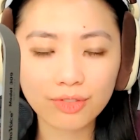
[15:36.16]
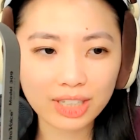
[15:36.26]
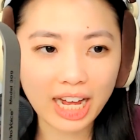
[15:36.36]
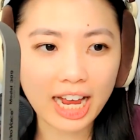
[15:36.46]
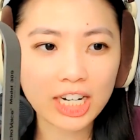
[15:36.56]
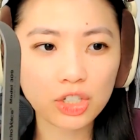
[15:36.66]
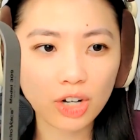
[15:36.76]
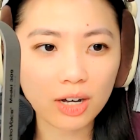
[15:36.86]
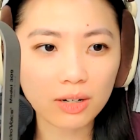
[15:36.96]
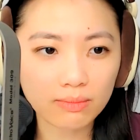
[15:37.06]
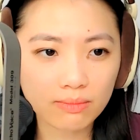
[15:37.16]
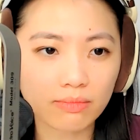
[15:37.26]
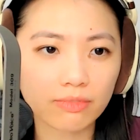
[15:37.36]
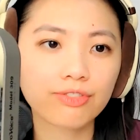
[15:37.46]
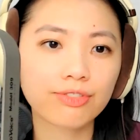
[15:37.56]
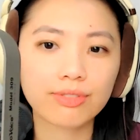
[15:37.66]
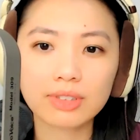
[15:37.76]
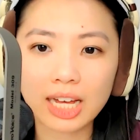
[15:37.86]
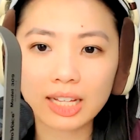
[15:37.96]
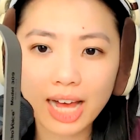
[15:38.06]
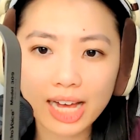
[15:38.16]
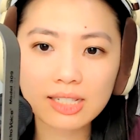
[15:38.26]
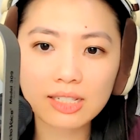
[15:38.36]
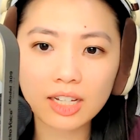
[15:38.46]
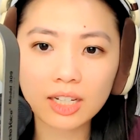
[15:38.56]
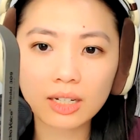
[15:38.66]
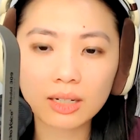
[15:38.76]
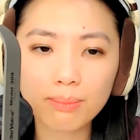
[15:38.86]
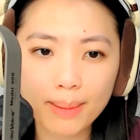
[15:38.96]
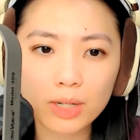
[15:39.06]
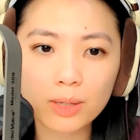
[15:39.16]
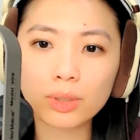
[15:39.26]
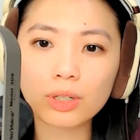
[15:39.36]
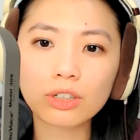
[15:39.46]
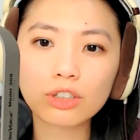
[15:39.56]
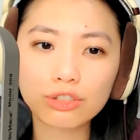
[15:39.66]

for that extra oomph that lasting memorable